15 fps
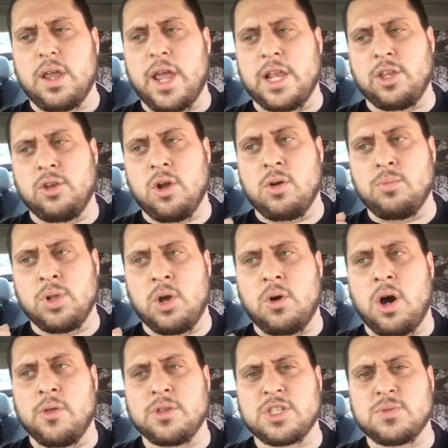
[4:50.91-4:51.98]
and you don't blow
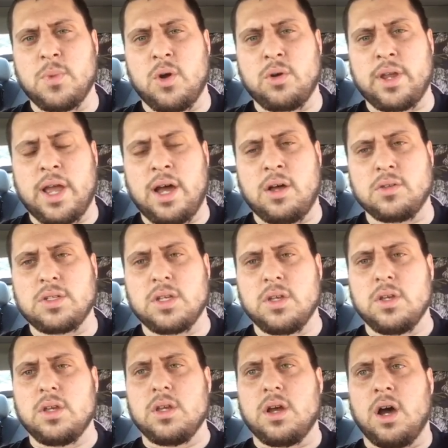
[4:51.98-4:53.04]
all the smoke out
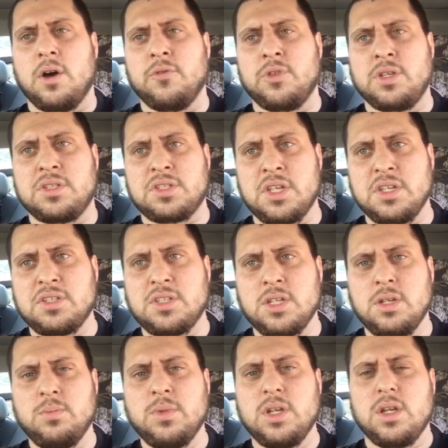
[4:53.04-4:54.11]
of the
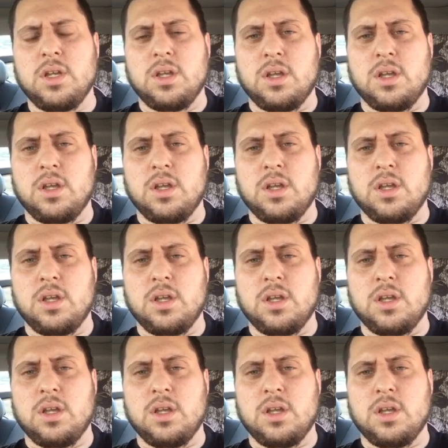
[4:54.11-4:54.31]
system.